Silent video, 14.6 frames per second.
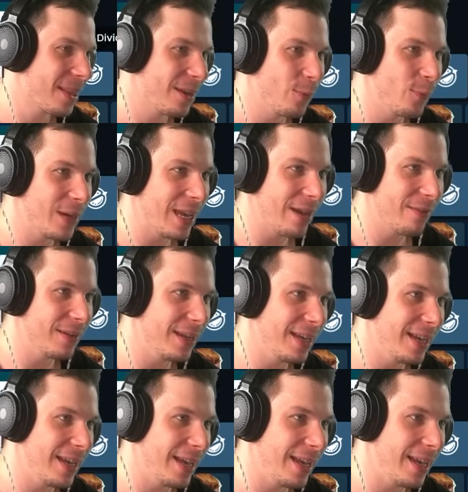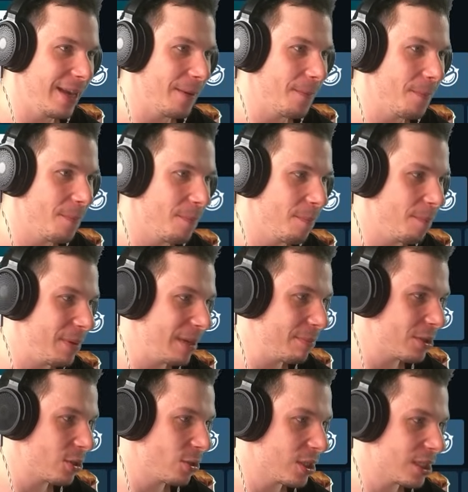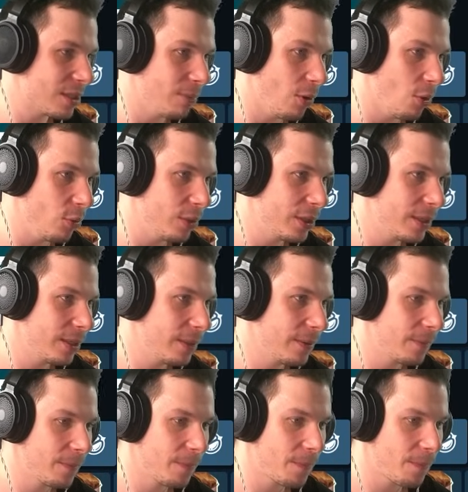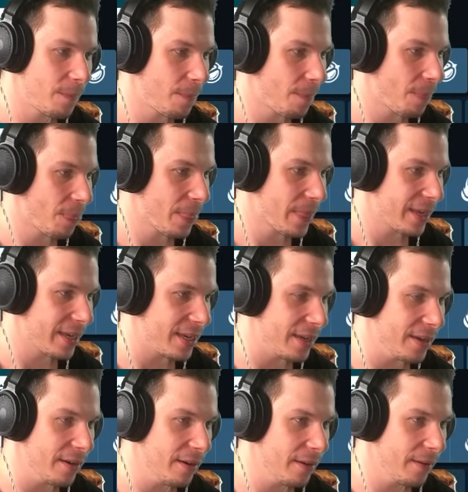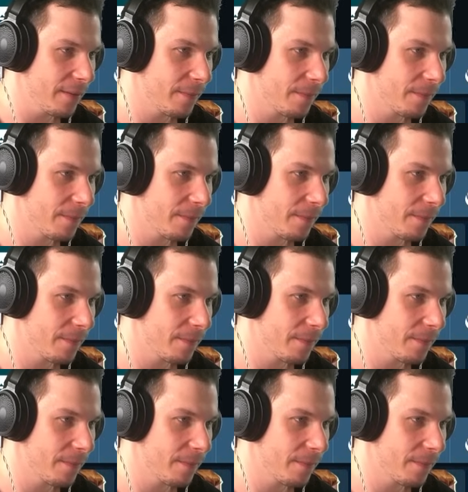we have a brimstone smoke here,